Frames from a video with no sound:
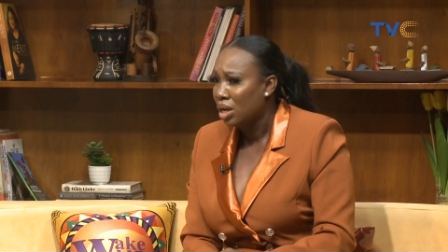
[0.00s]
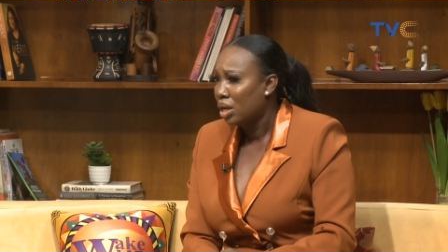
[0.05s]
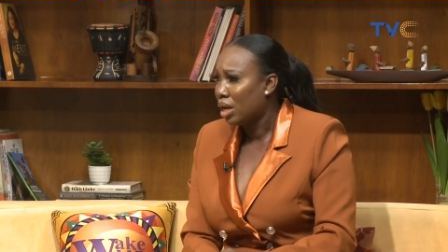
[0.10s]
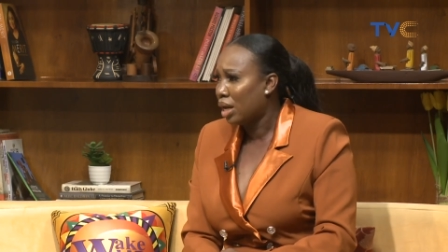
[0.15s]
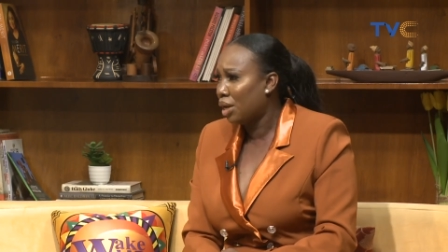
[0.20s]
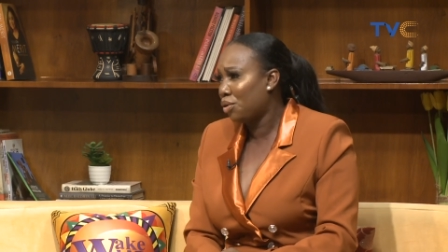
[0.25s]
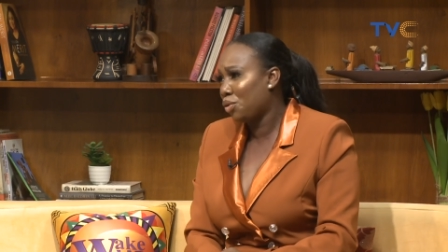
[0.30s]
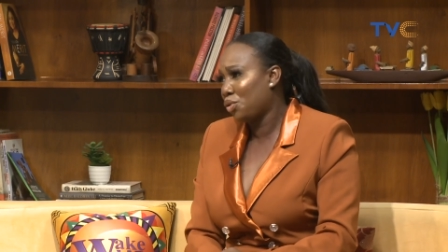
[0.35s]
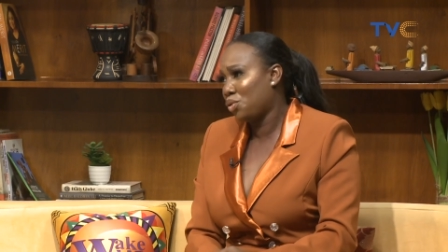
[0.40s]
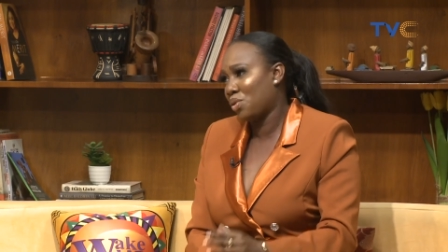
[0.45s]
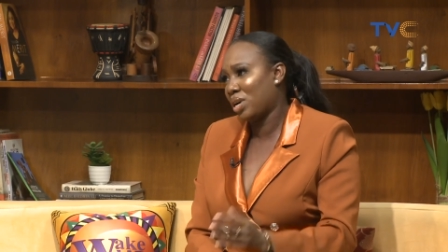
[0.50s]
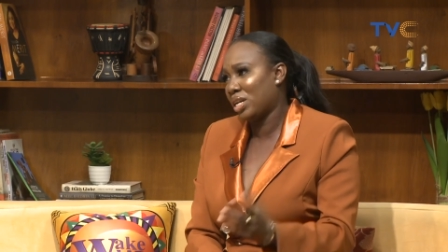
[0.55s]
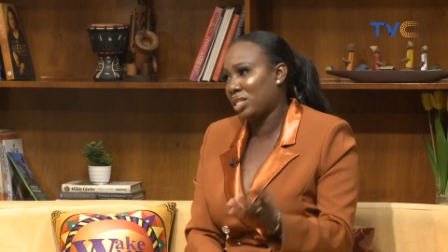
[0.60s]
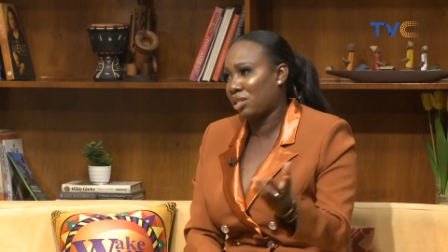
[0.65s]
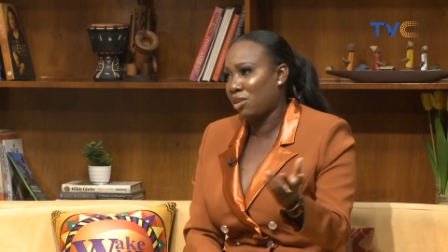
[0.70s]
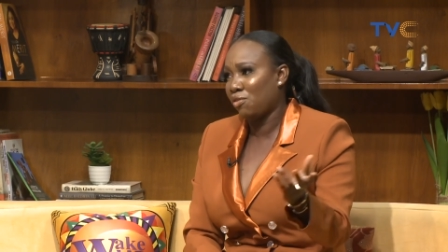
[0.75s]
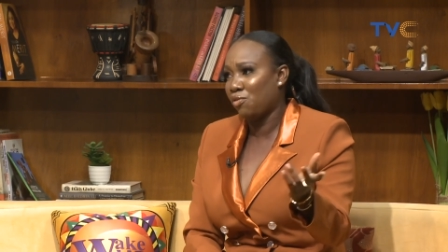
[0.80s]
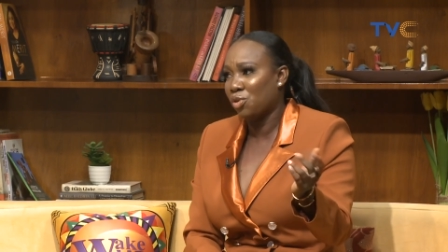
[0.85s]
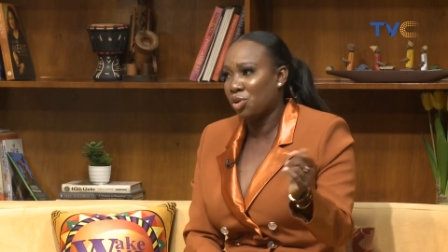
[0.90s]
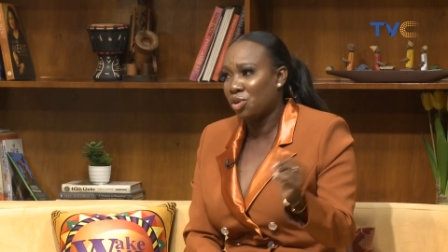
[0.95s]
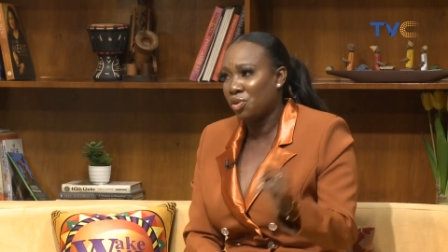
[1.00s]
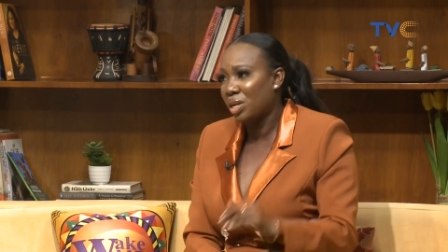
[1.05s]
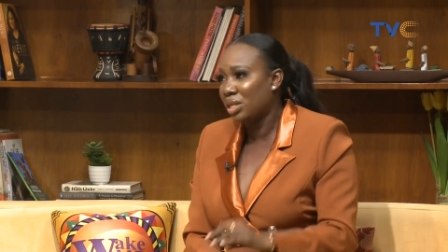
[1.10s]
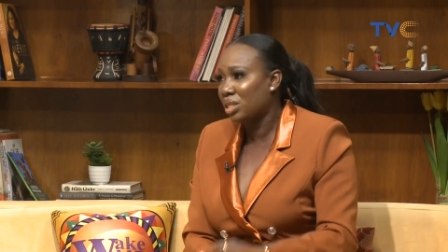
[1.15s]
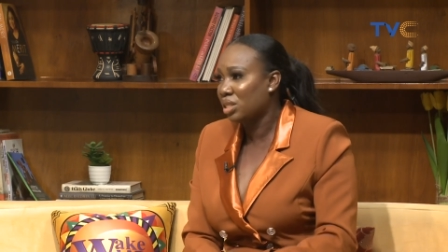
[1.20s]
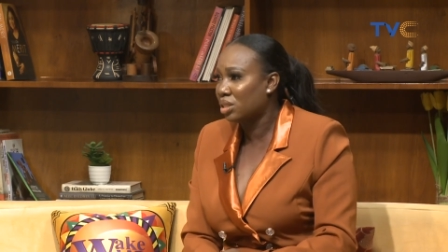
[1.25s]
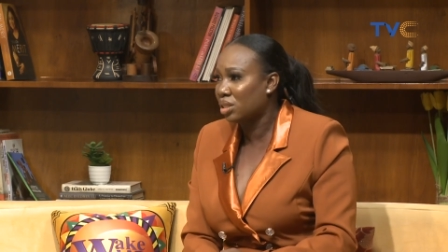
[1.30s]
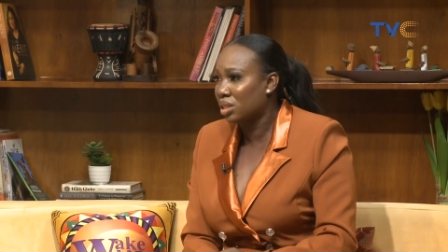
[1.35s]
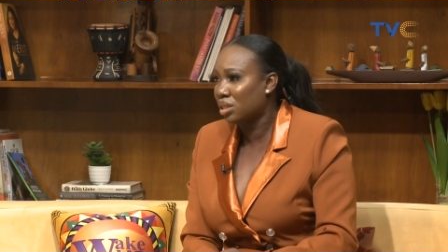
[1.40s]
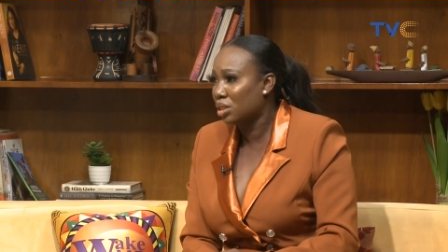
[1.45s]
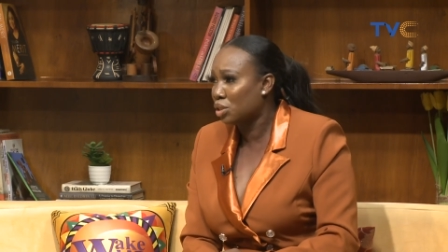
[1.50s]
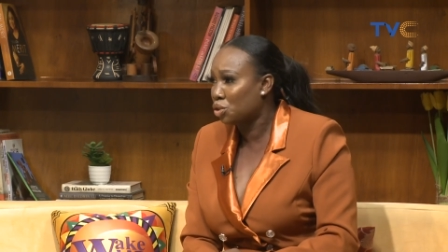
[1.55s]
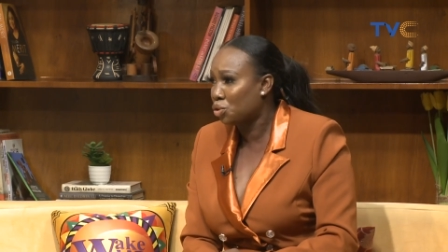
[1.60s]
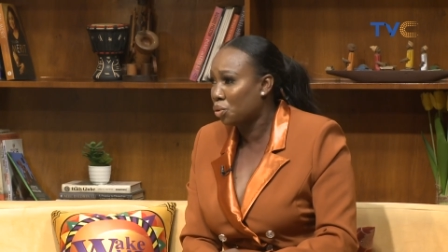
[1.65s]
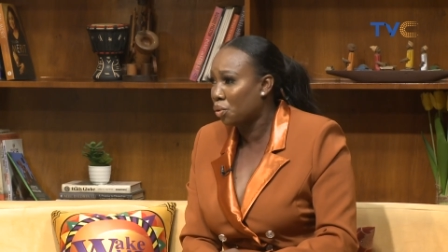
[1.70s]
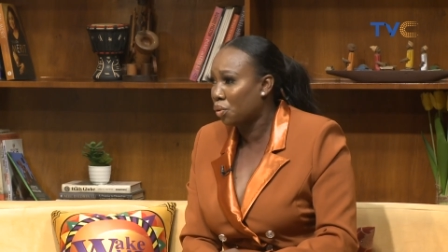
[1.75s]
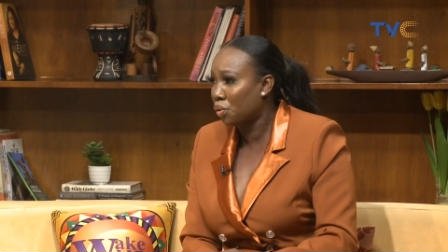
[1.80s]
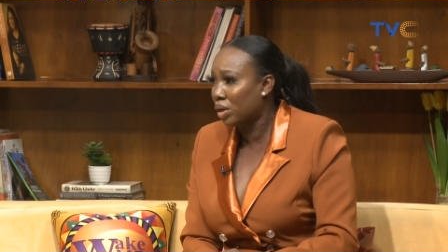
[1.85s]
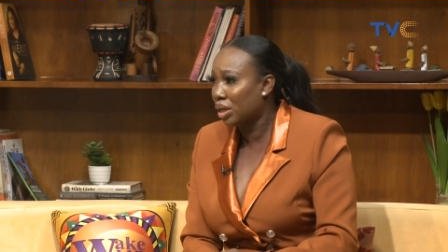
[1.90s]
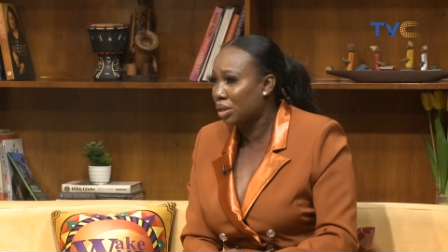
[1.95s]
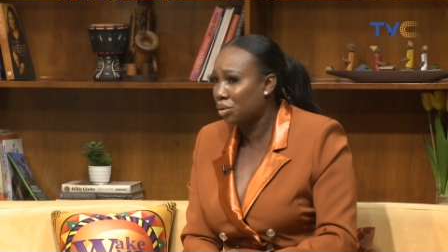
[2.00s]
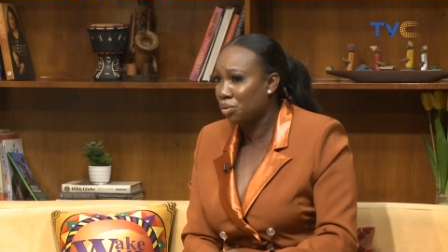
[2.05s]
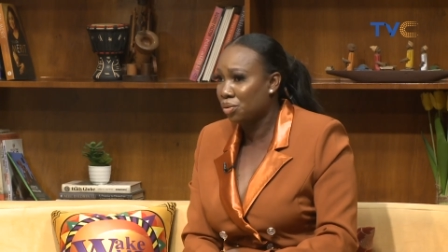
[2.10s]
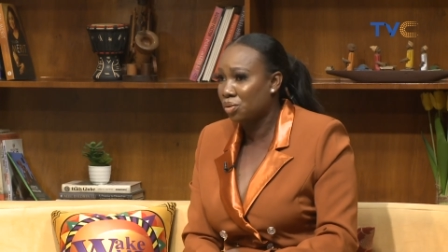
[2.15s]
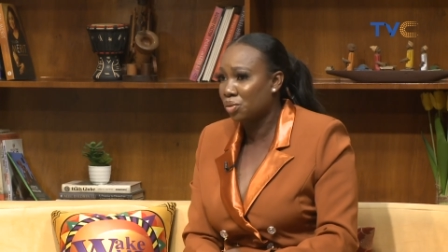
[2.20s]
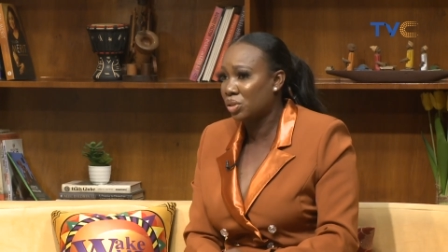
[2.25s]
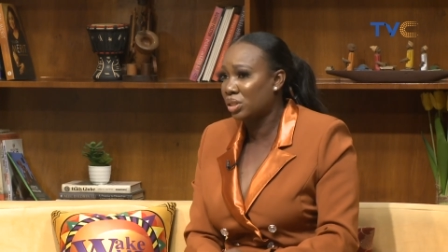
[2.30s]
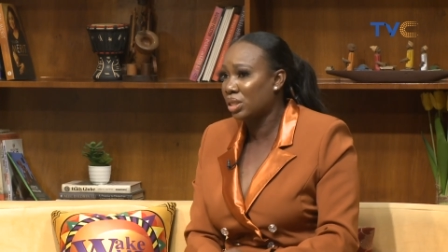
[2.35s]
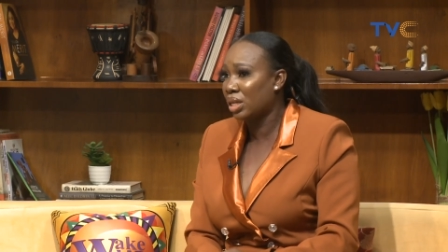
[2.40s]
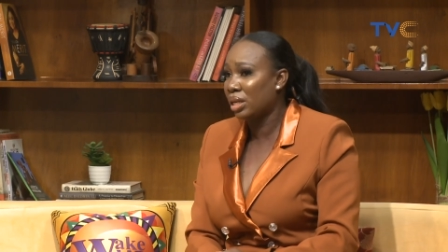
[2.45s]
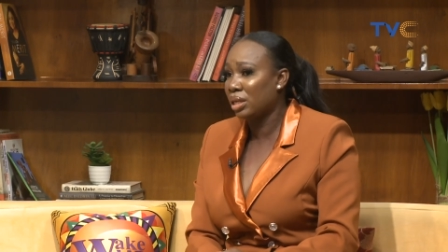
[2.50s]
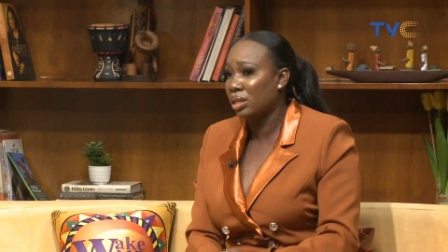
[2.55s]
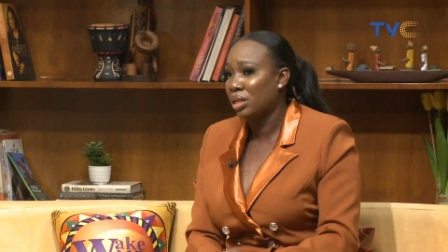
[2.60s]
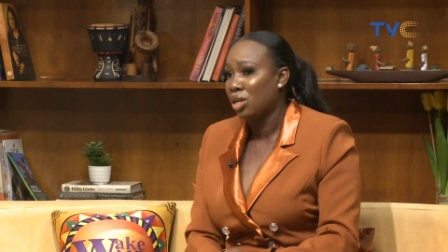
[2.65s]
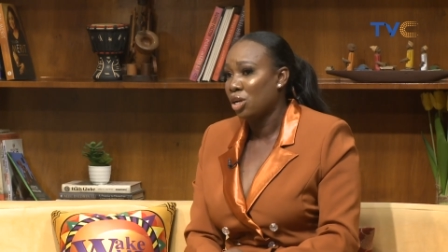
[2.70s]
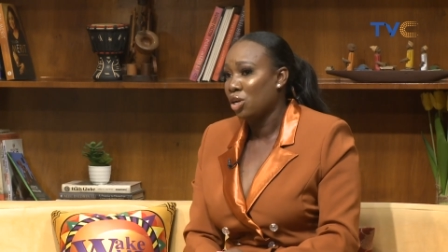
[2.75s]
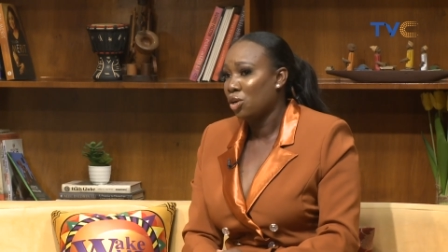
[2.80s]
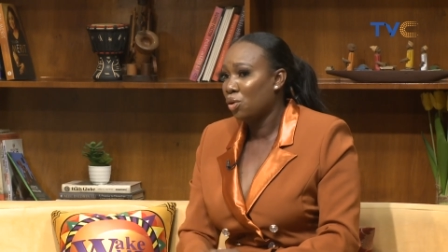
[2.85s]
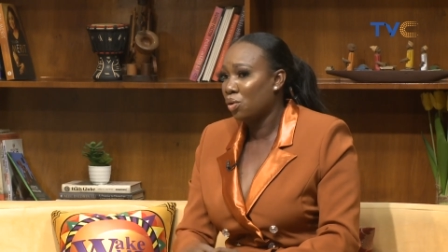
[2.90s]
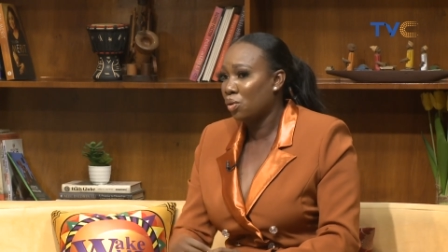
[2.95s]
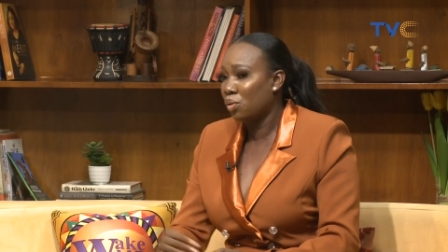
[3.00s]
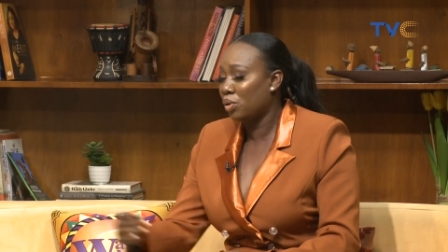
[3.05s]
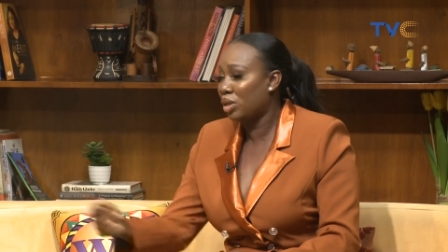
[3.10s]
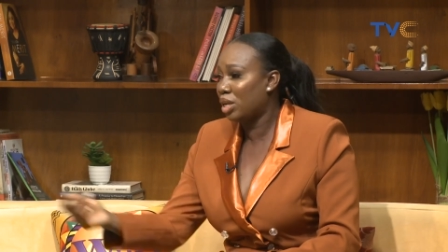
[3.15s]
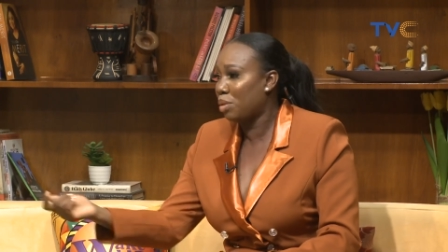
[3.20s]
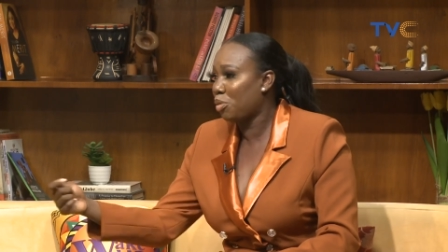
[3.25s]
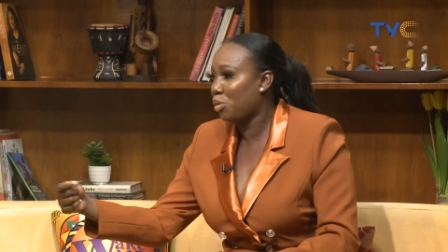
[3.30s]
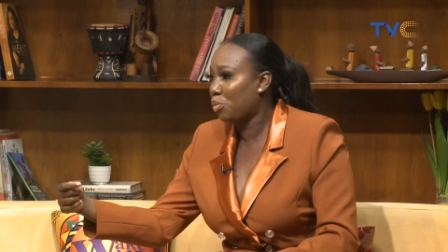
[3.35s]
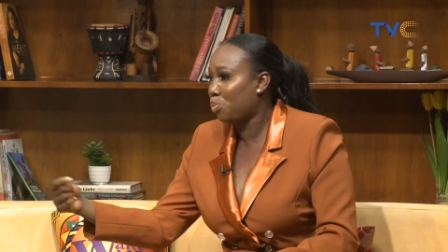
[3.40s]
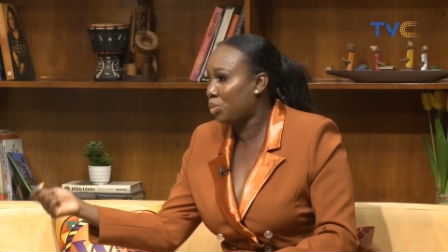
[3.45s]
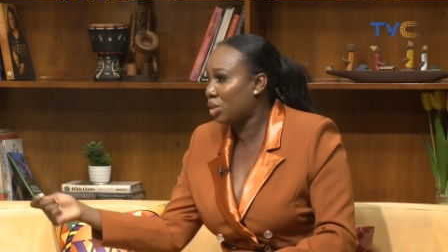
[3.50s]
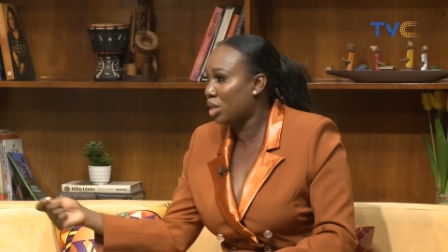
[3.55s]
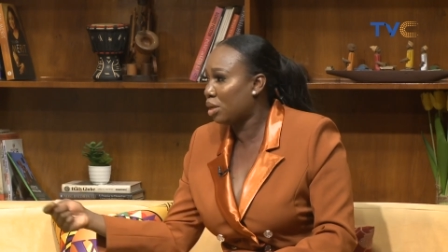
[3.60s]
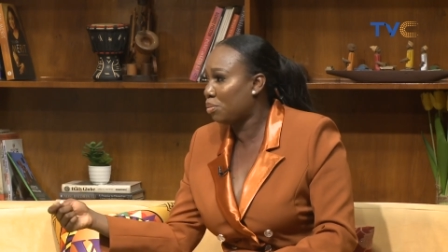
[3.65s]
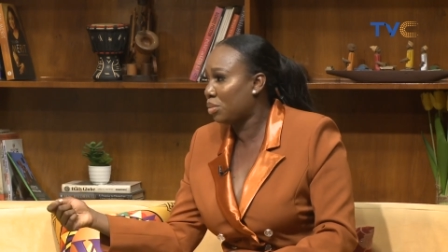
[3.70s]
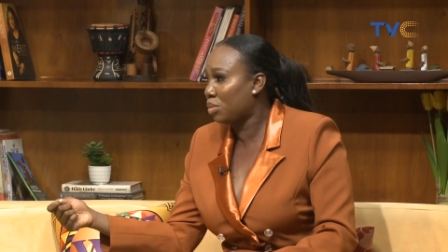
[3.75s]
I don't go asking for credit in the store. I don't go saying, oh, let me let